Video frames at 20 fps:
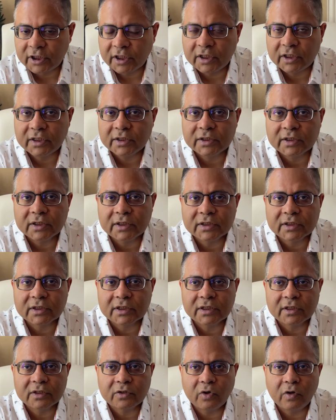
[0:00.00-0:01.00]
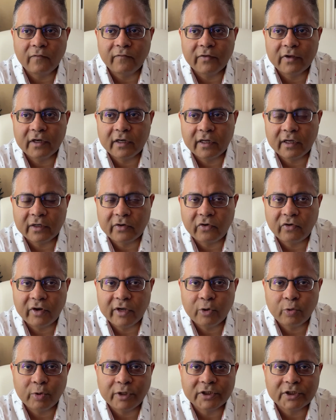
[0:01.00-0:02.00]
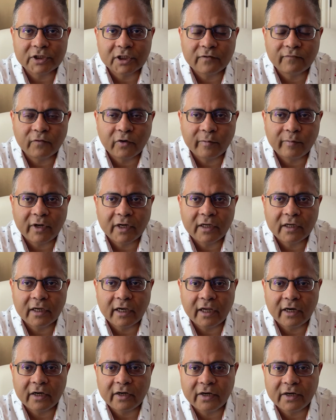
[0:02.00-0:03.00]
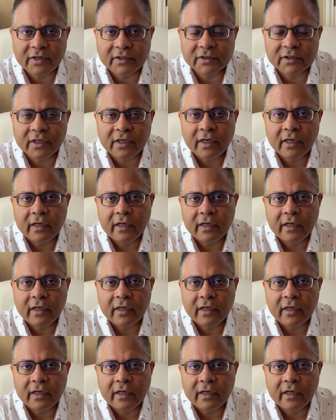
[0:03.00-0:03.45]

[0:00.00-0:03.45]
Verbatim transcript: and this is often a trick question for many candidates,